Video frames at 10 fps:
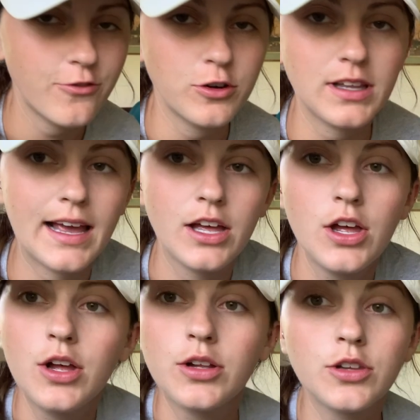for like
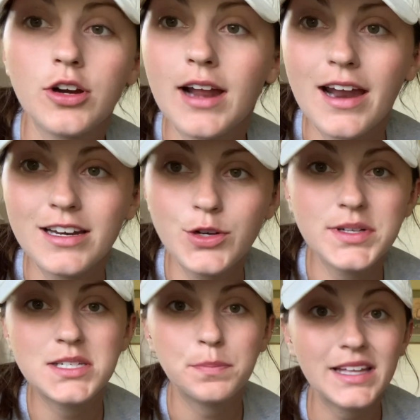learn how to do a
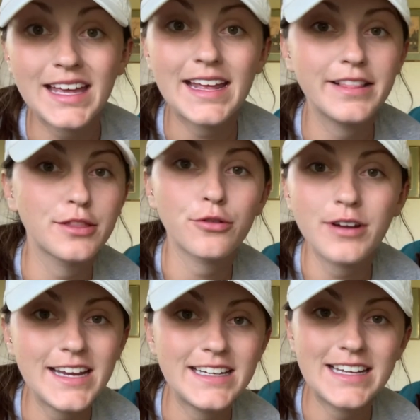split in
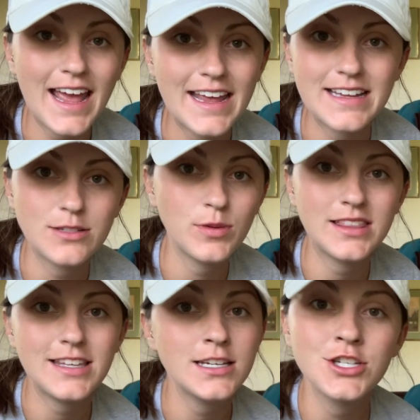3 days with
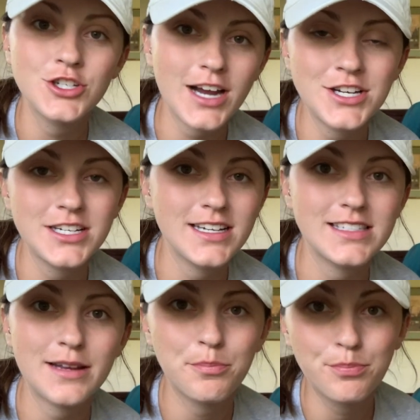these stretches
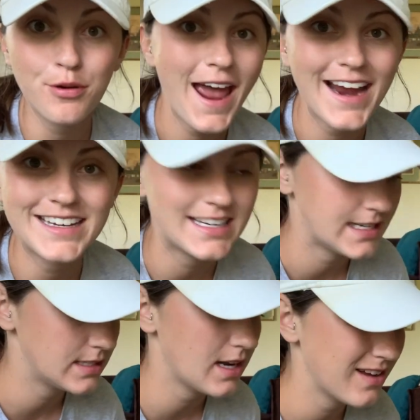and
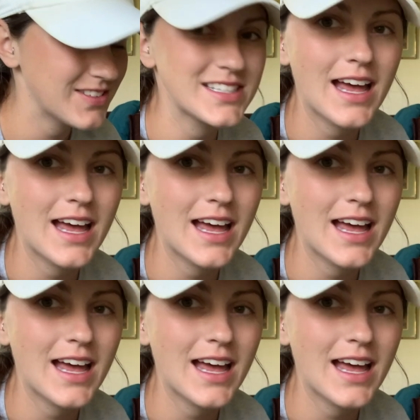practice. And I was